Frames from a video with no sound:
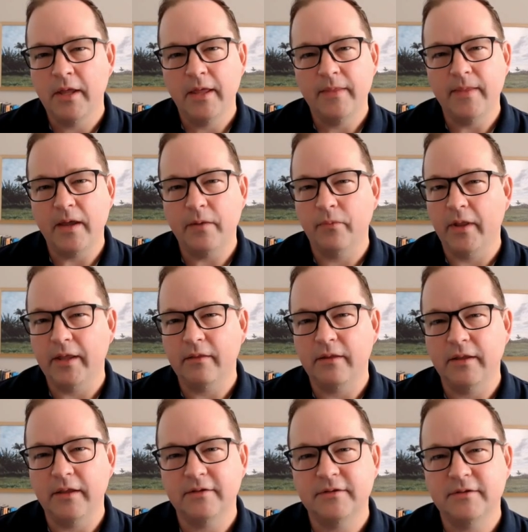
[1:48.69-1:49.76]
That likely
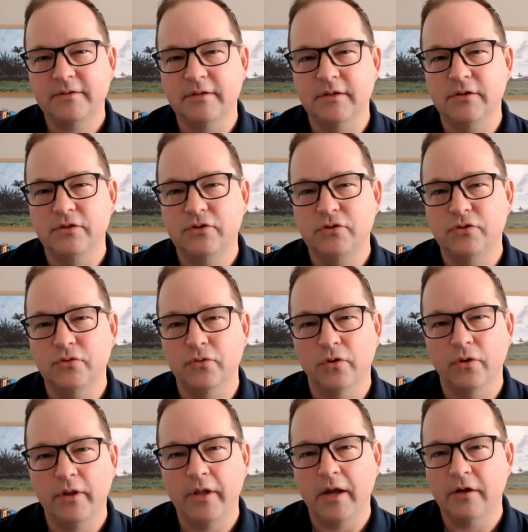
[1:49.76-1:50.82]
gets us into
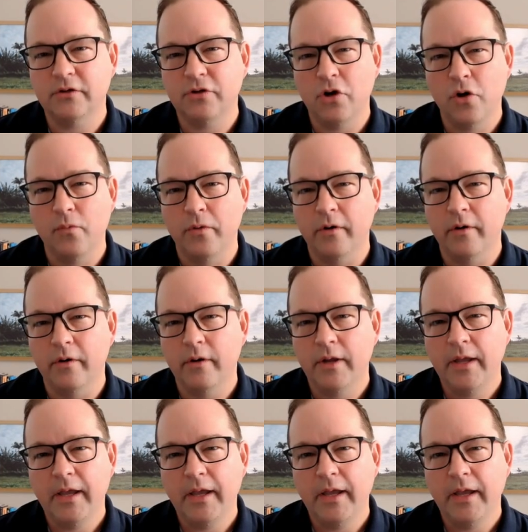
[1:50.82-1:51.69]
early October.